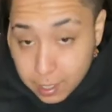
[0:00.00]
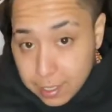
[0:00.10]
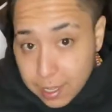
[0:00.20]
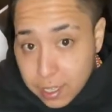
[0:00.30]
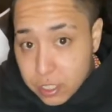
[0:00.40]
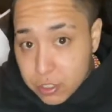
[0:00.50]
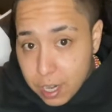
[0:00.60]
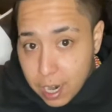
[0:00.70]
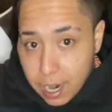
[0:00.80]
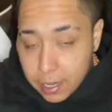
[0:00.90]
Let it
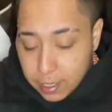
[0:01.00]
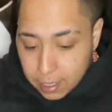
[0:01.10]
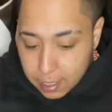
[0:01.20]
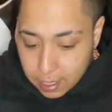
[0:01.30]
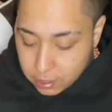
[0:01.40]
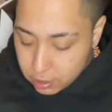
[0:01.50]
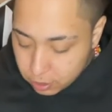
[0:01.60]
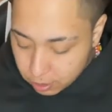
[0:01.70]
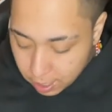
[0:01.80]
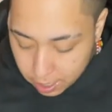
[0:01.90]
dry. As it
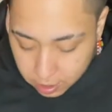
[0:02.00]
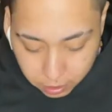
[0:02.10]
dries,